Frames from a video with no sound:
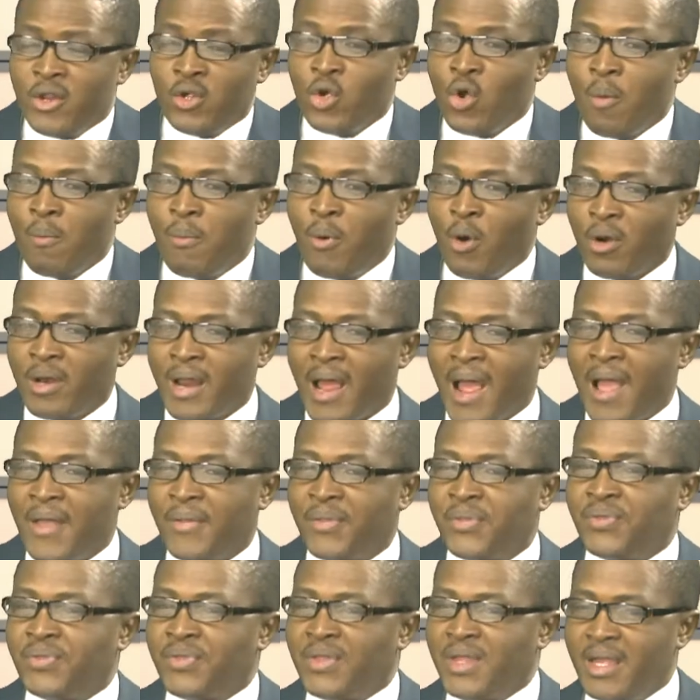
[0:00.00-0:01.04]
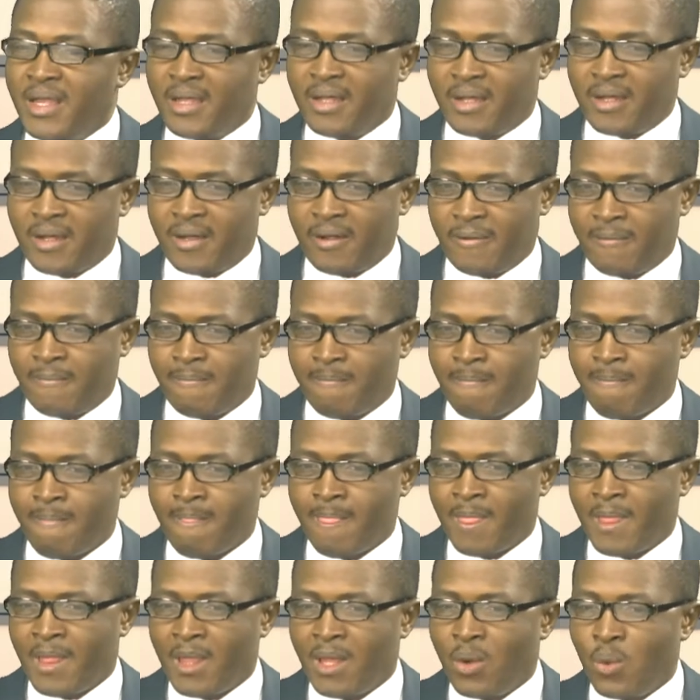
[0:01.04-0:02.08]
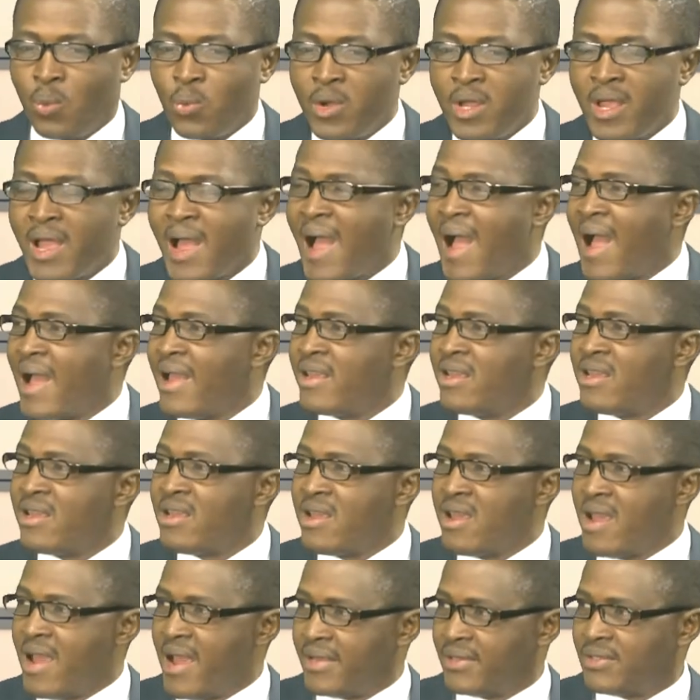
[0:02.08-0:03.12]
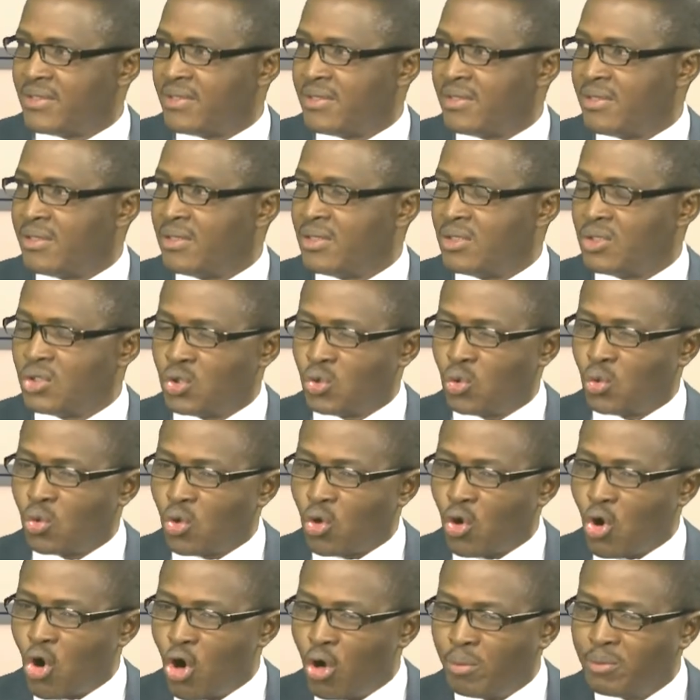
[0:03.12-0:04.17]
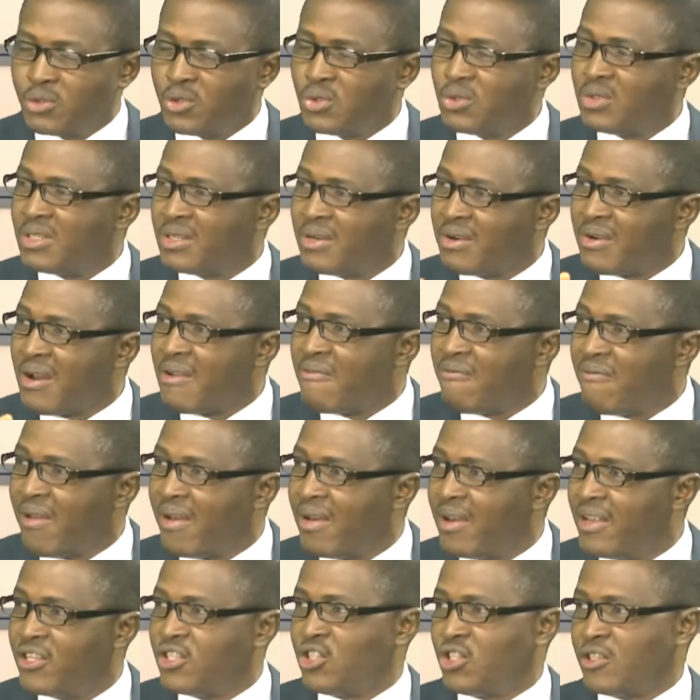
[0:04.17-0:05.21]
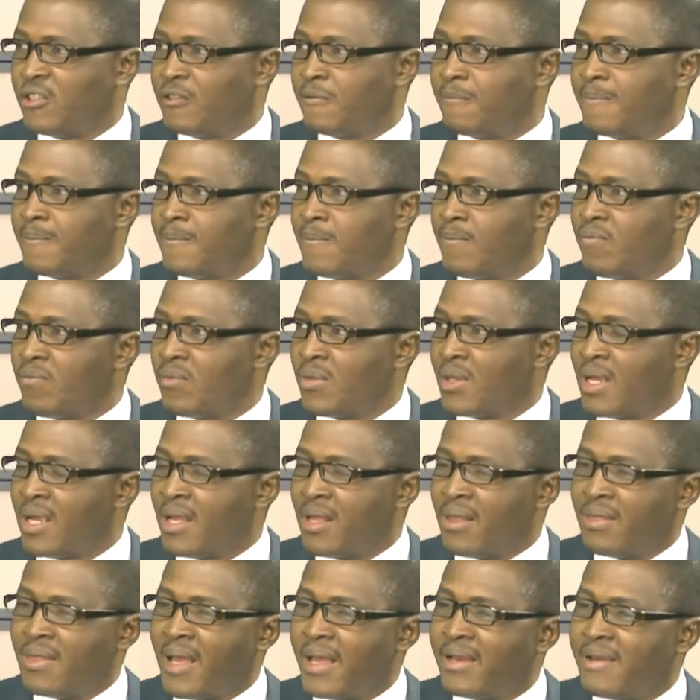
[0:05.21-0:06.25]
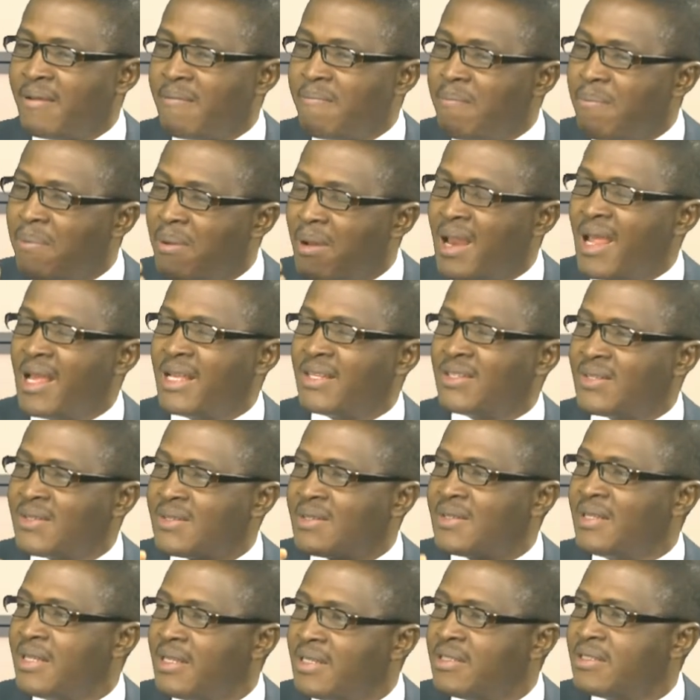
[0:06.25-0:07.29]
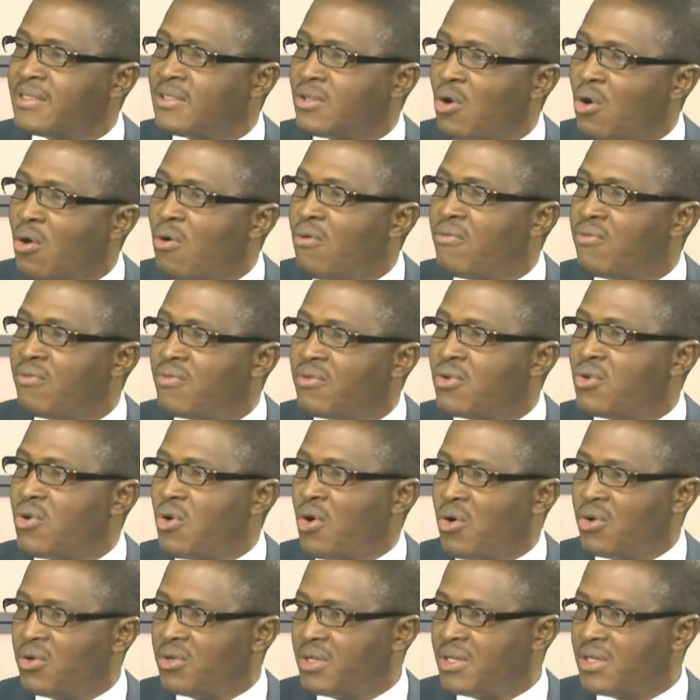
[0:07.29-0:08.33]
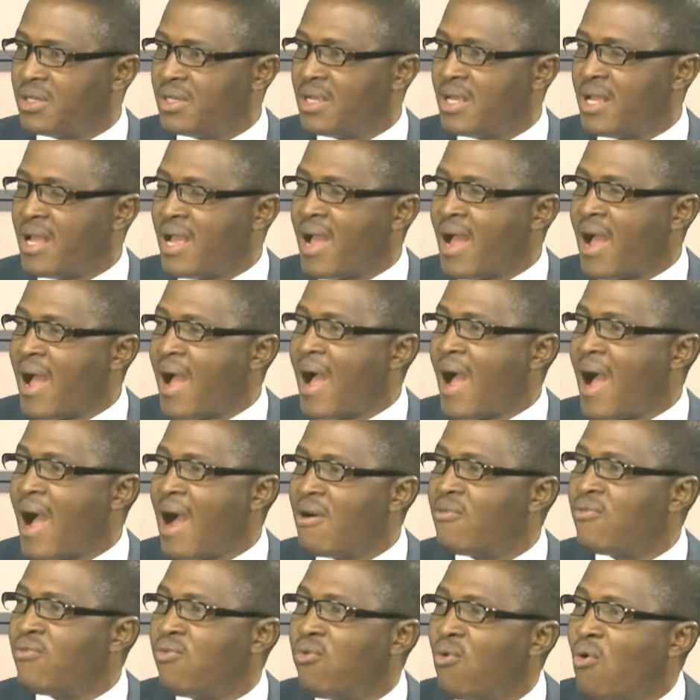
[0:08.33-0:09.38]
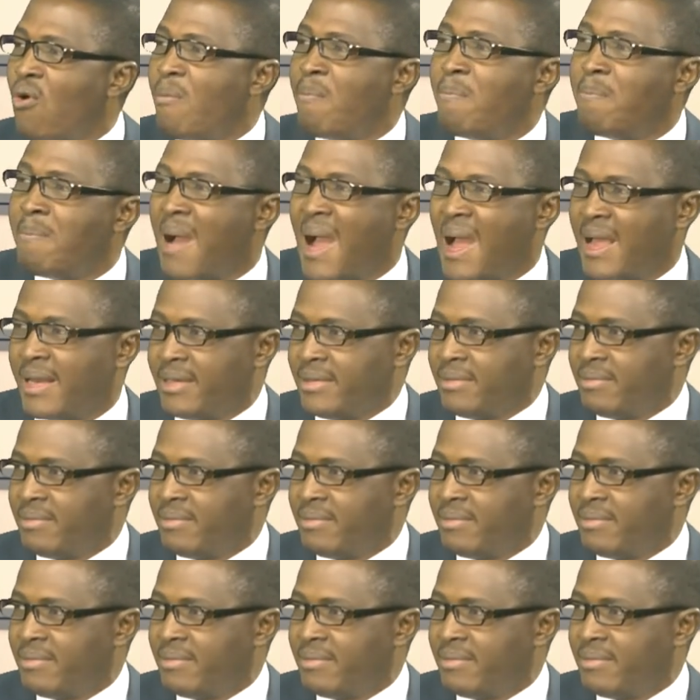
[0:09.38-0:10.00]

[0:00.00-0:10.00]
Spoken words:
But I think we are yet to come to the revelation that the blessings of God are for man,